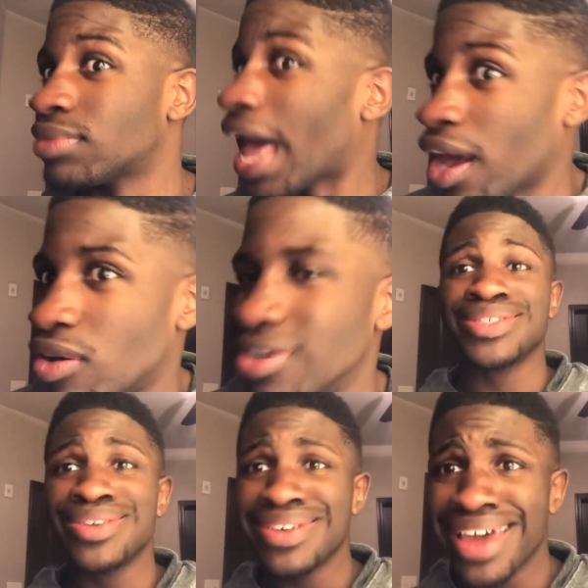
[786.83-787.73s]
at all.
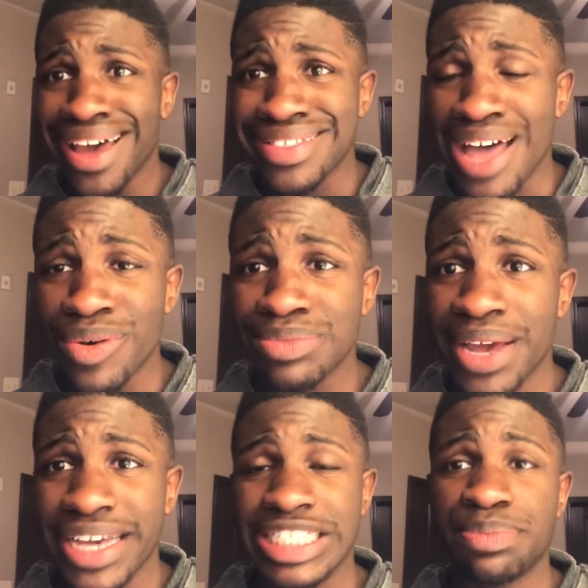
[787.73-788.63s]
So yeah, that was my
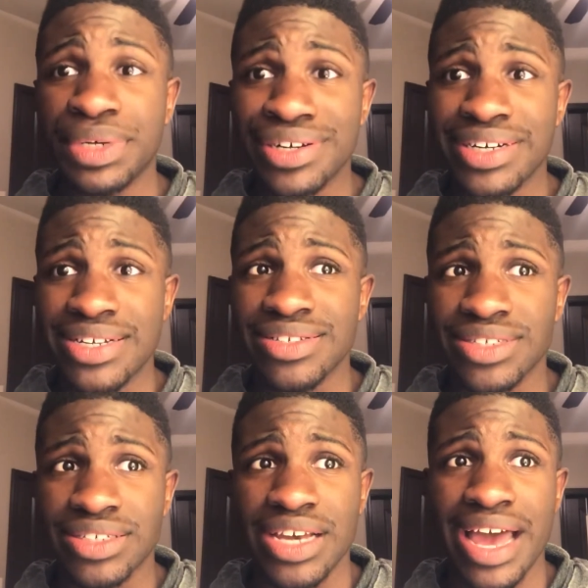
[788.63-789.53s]

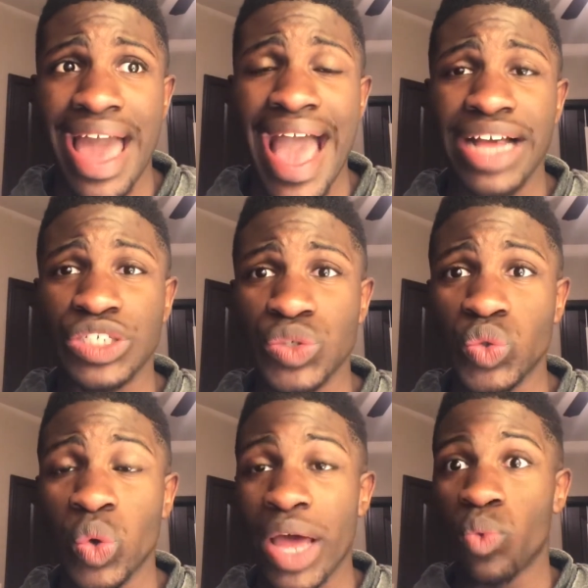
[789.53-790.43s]
experience at
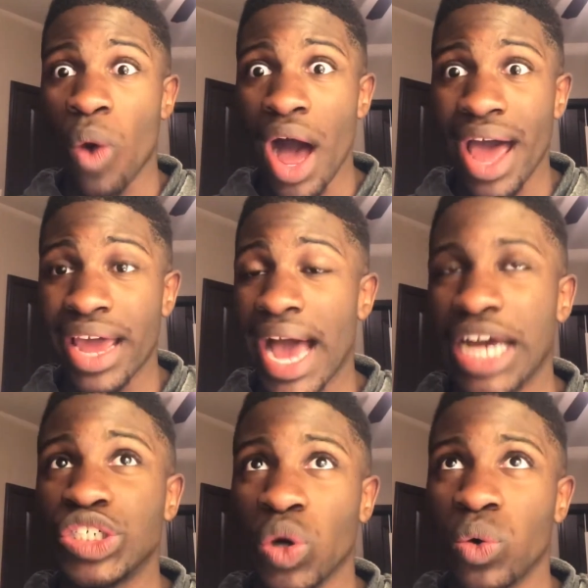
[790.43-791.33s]
school and why I
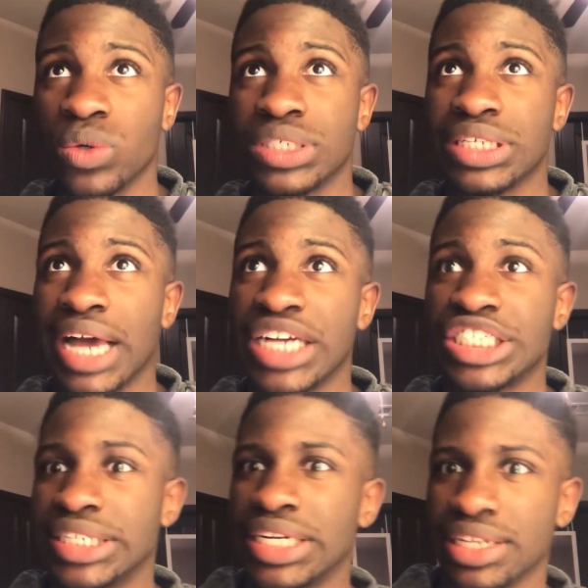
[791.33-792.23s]

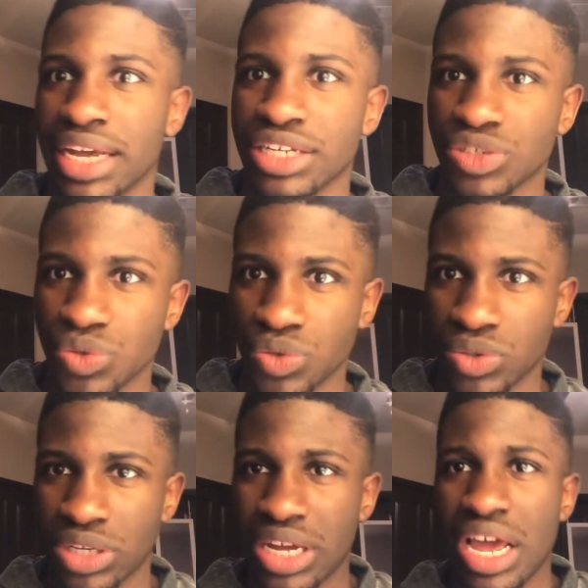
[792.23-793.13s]
don't/didn't like
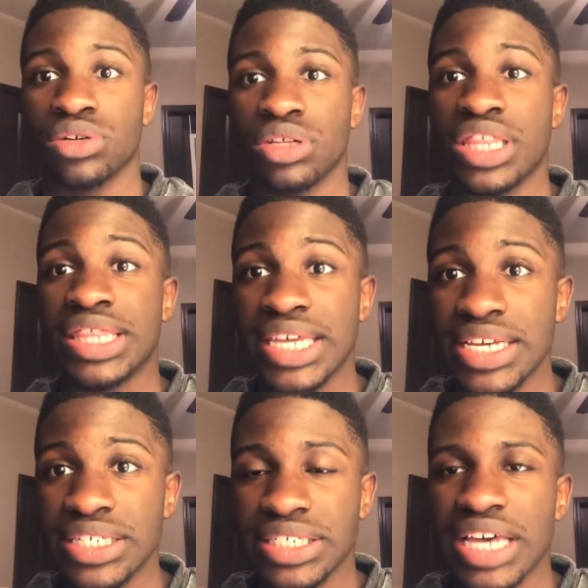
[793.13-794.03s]
school.
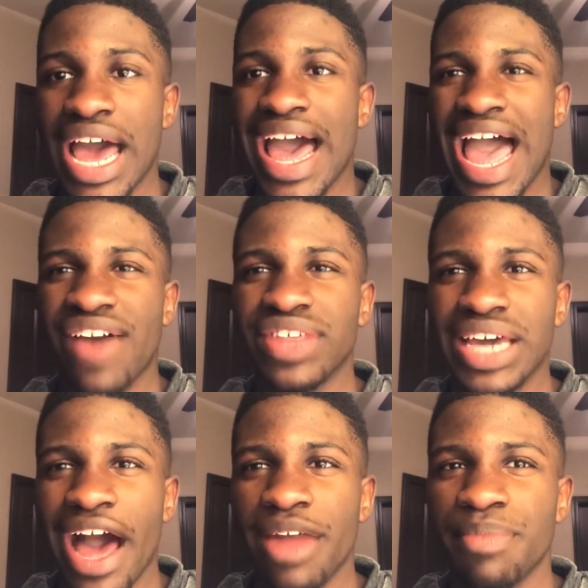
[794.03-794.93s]
Things, have they
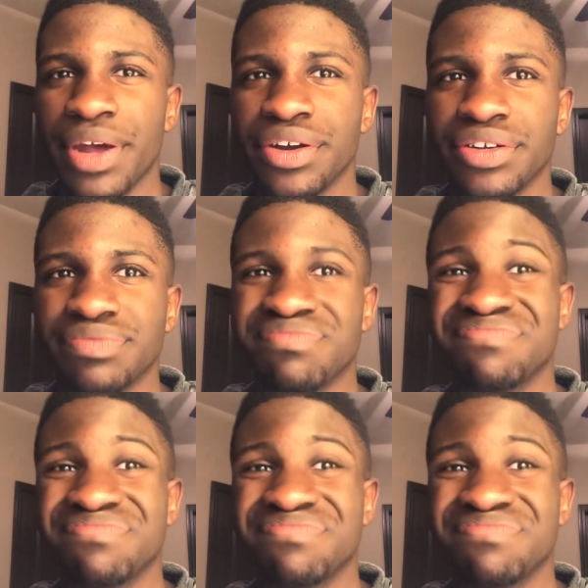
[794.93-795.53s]
gotten better?